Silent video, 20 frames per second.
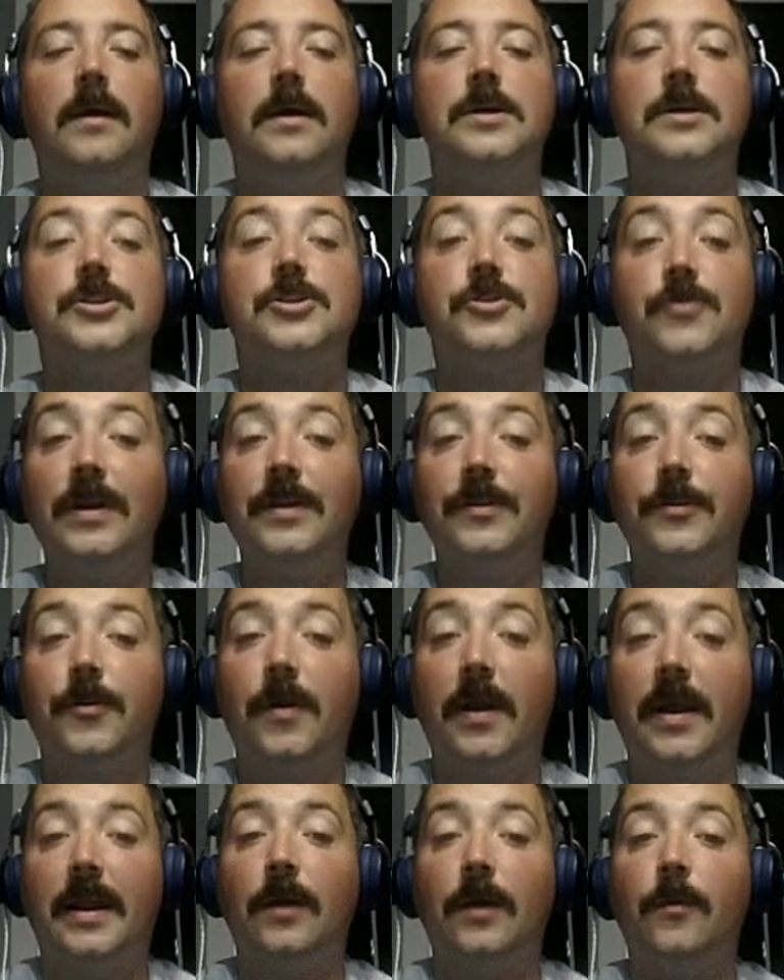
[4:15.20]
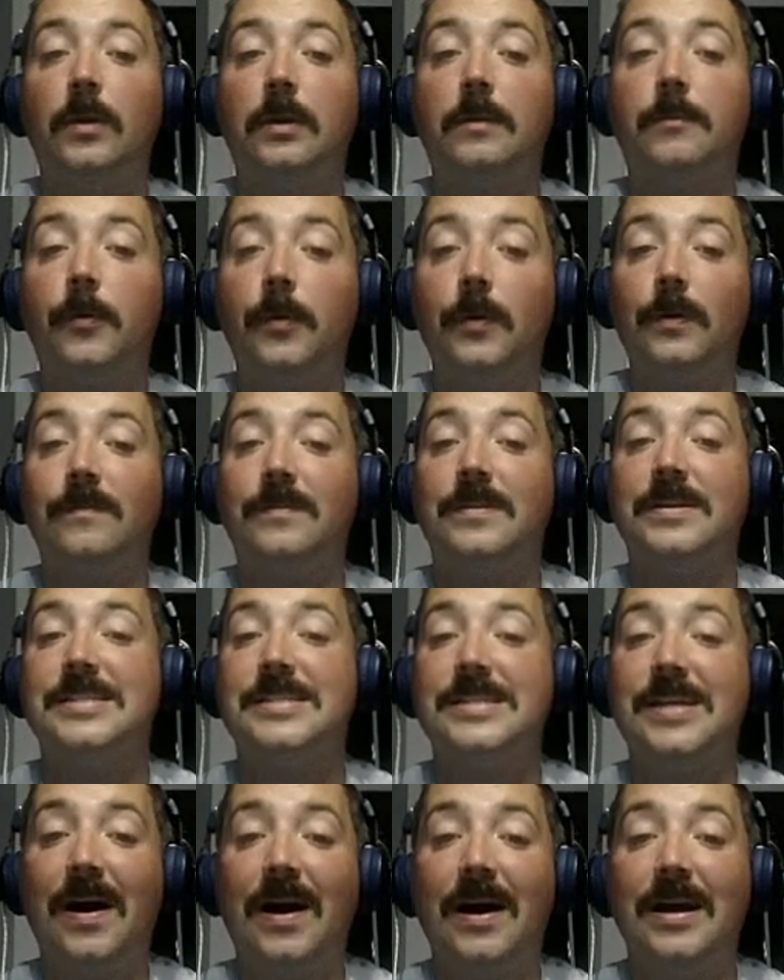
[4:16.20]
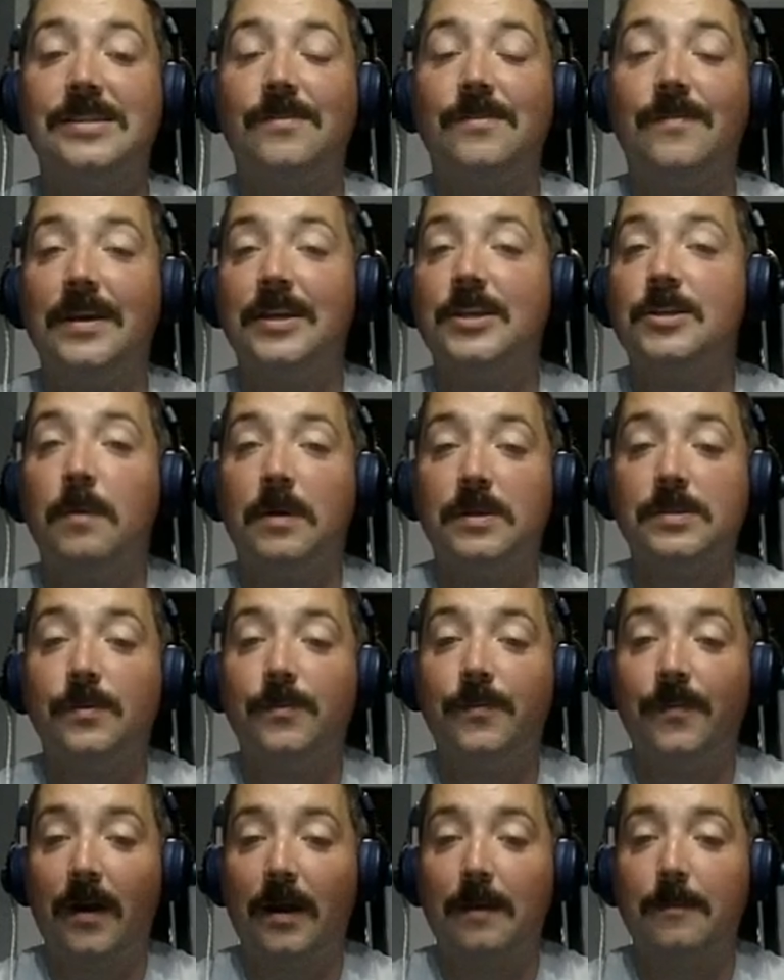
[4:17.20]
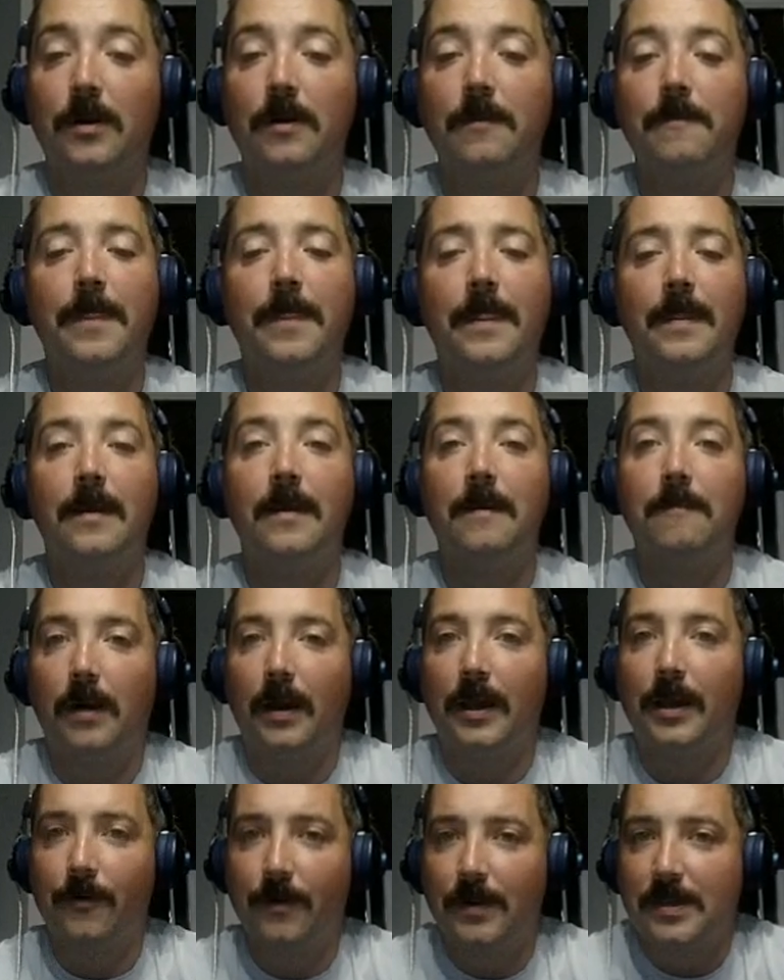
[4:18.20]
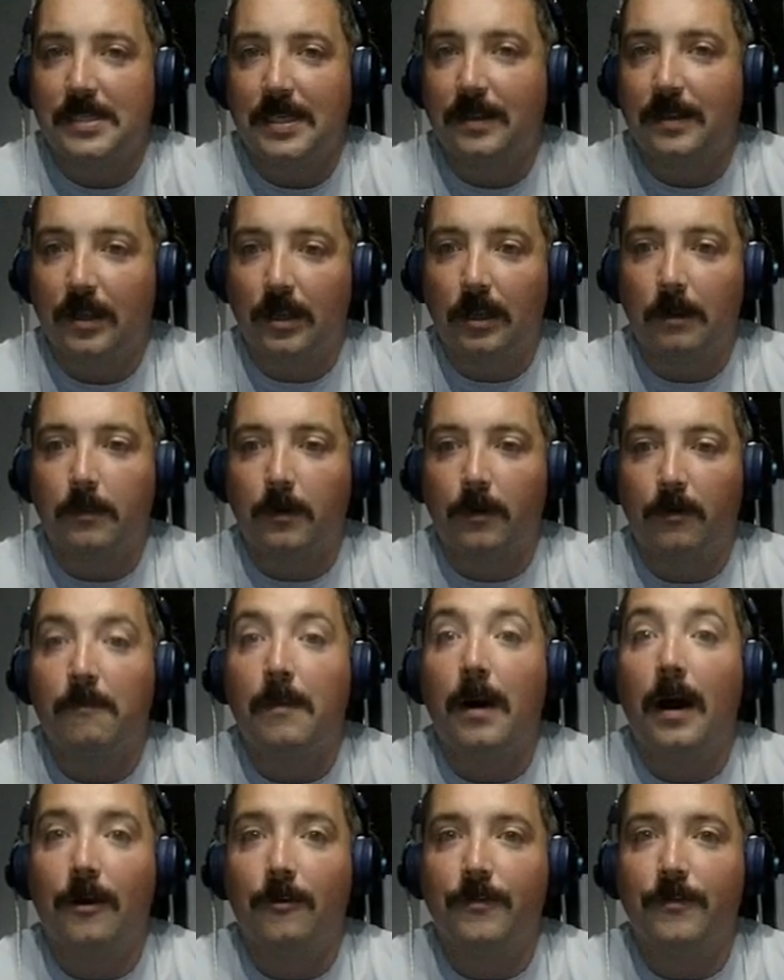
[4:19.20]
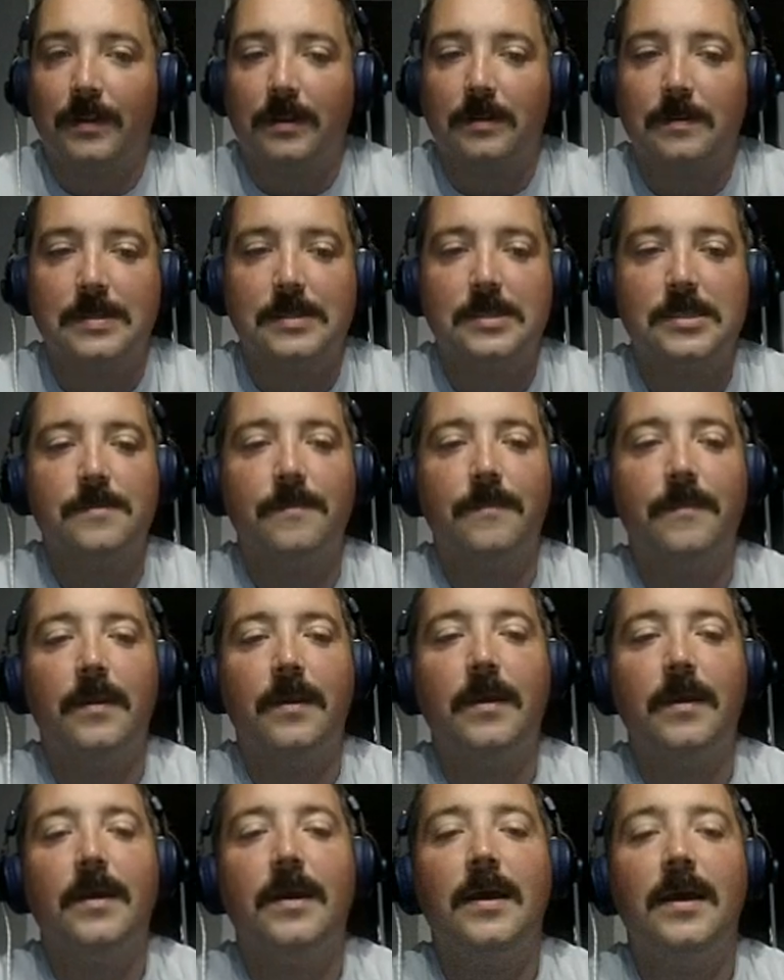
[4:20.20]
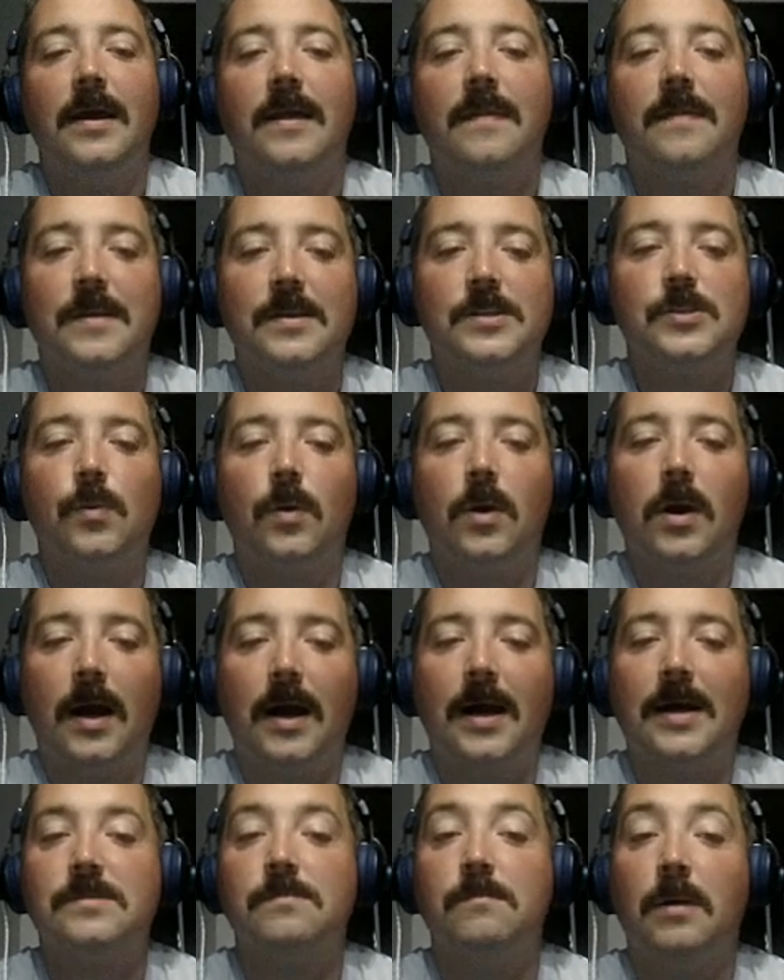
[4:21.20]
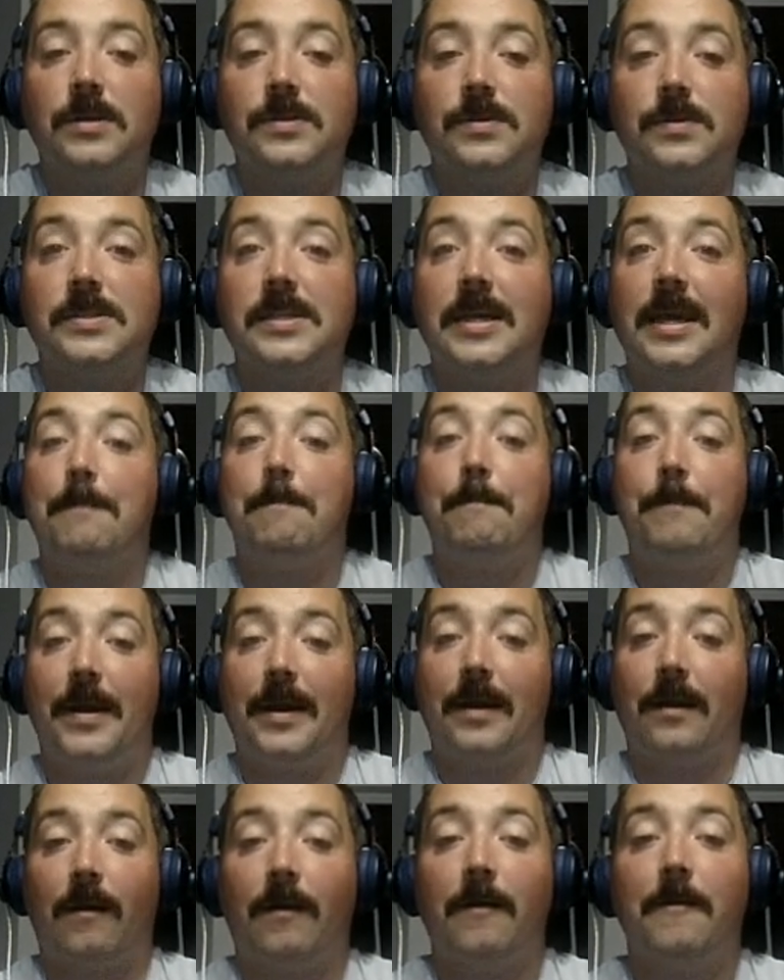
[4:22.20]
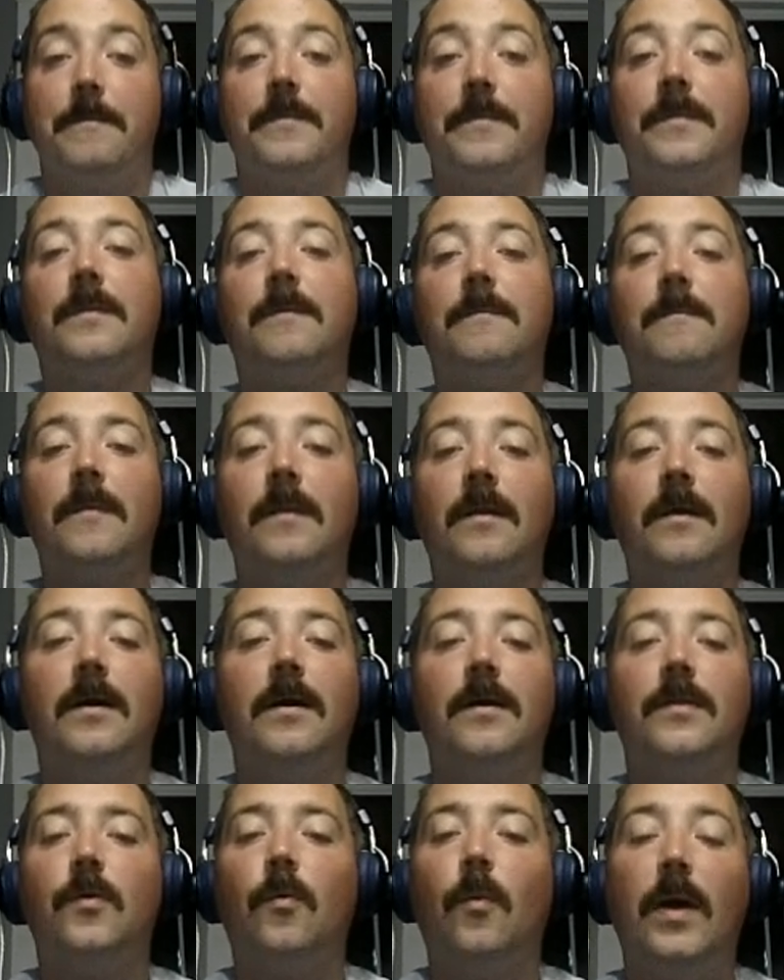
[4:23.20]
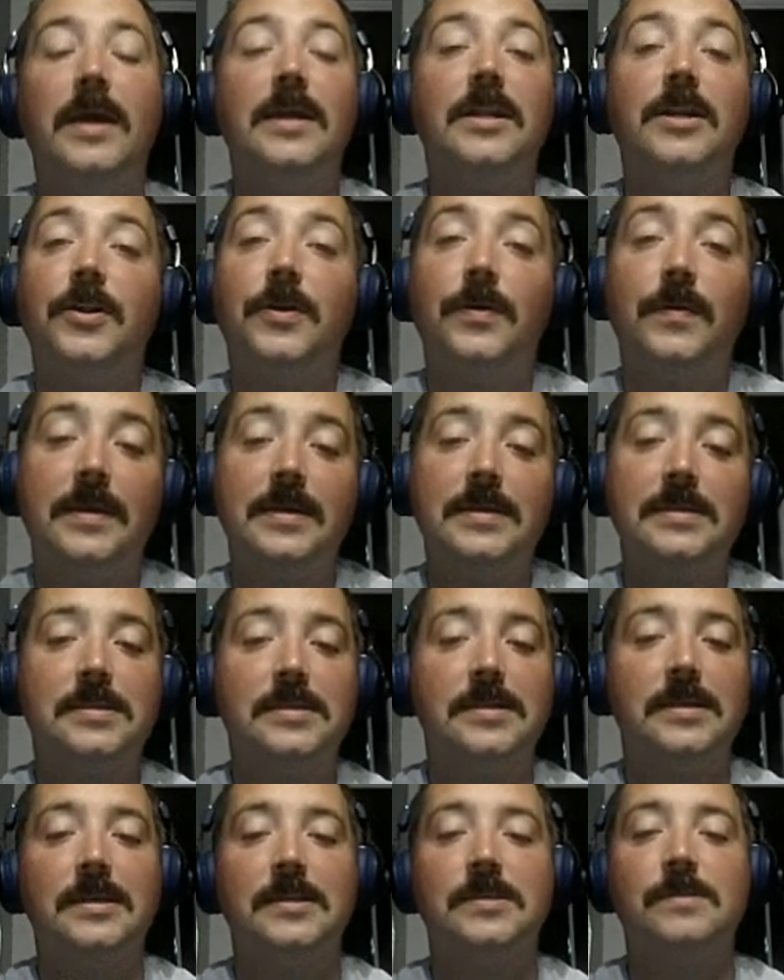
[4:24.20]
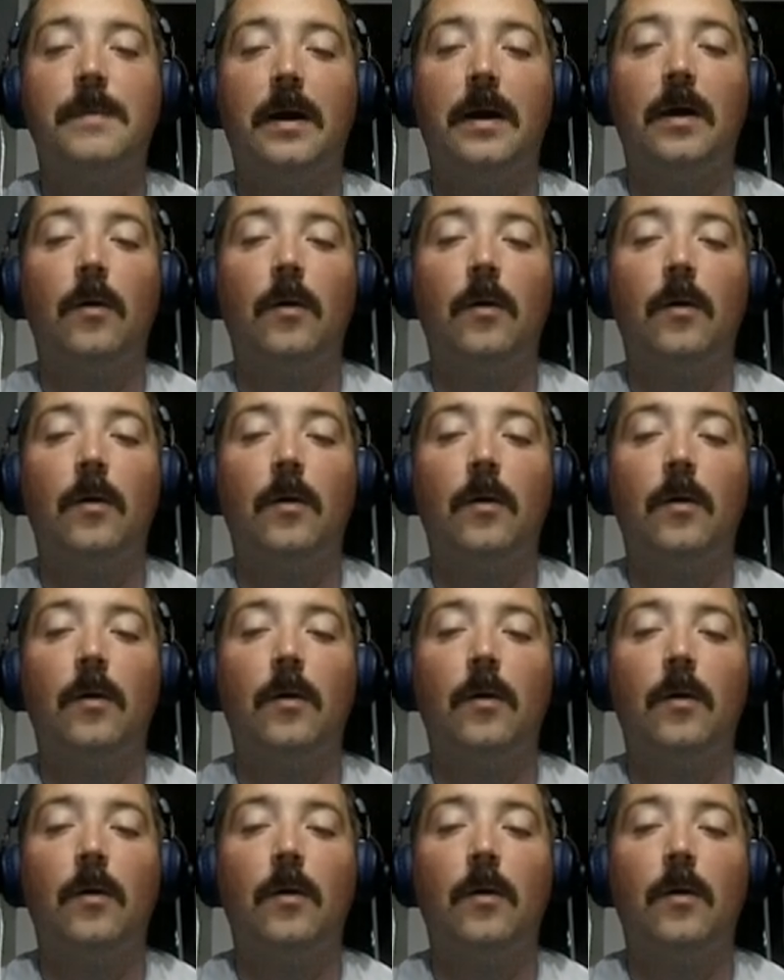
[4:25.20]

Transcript: Strength training will improve the size of each muscle fiber by increasing the number of myofilaments. This will cause muscles to get bigger. The way to do this is by